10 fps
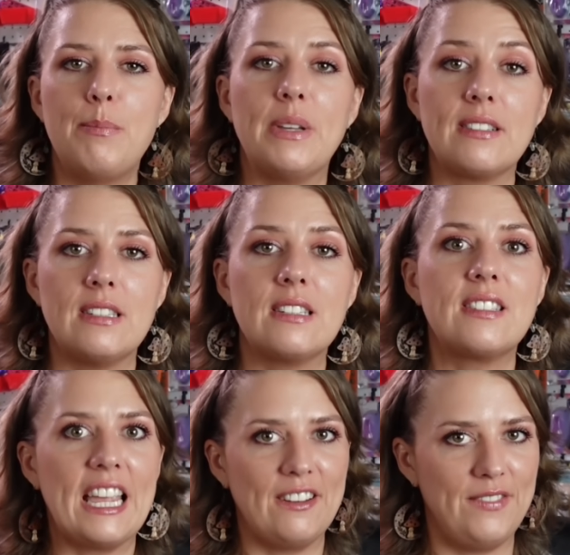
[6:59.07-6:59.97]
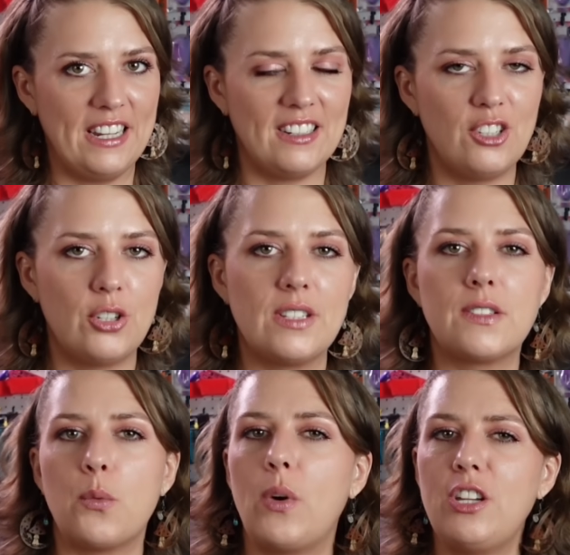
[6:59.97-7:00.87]
business
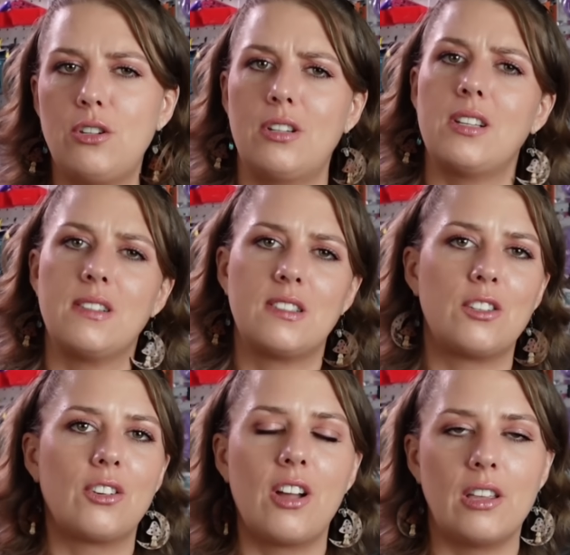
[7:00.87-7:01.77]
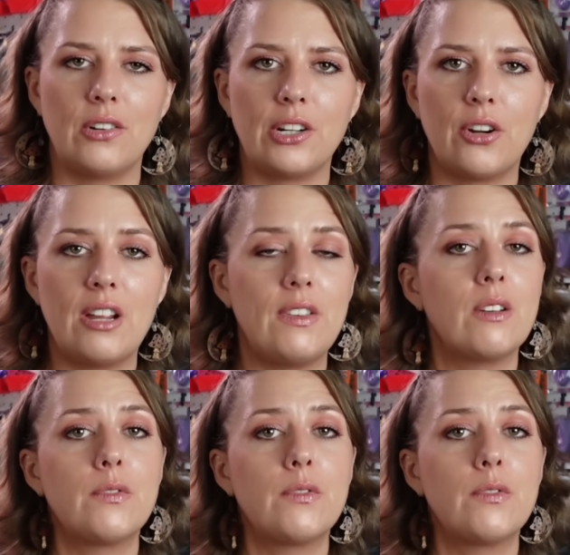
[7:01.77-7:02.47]
advantages why you should consider color engraving.